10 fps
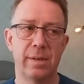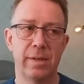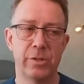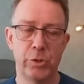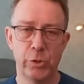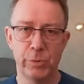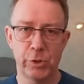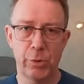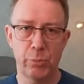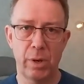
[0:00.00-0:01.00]
SOUP
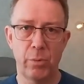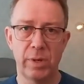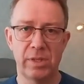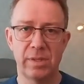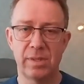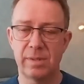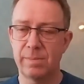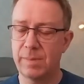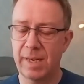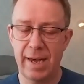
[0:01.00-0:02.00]
software which is
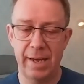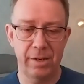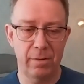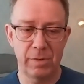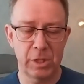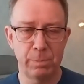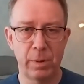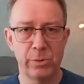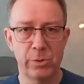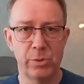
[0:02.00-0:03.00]
kind of
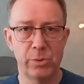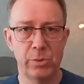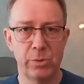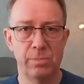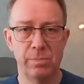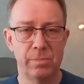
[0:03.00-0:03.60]
exposed to,